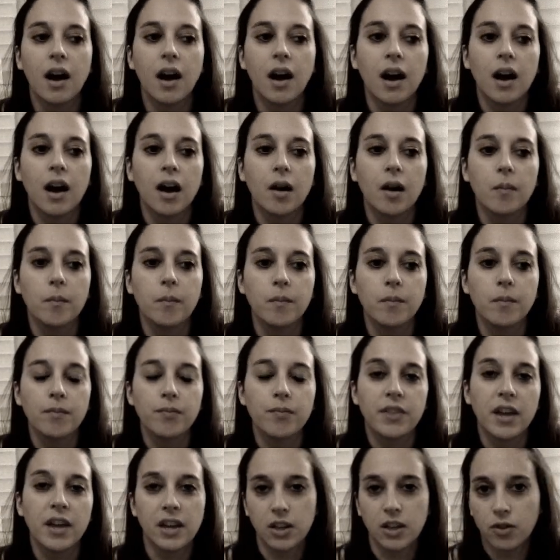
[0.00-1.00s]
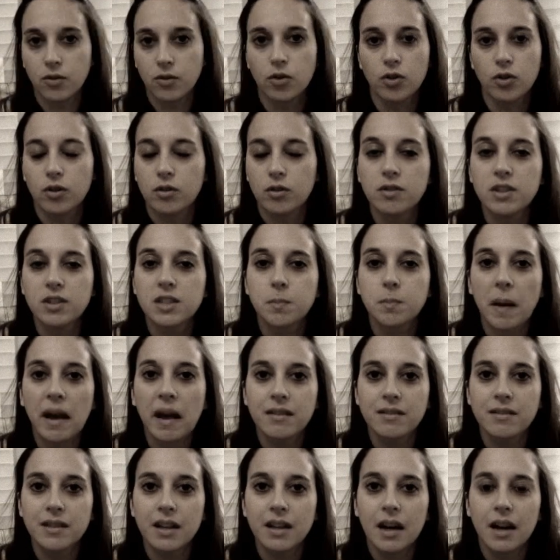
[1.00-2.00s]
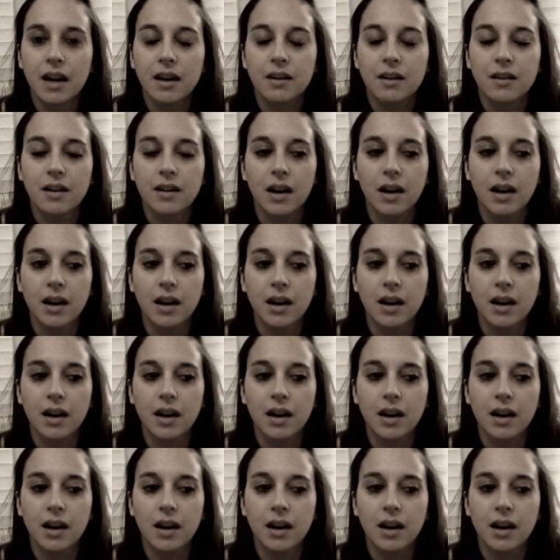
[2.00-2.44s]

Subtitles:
then you've got to respect that.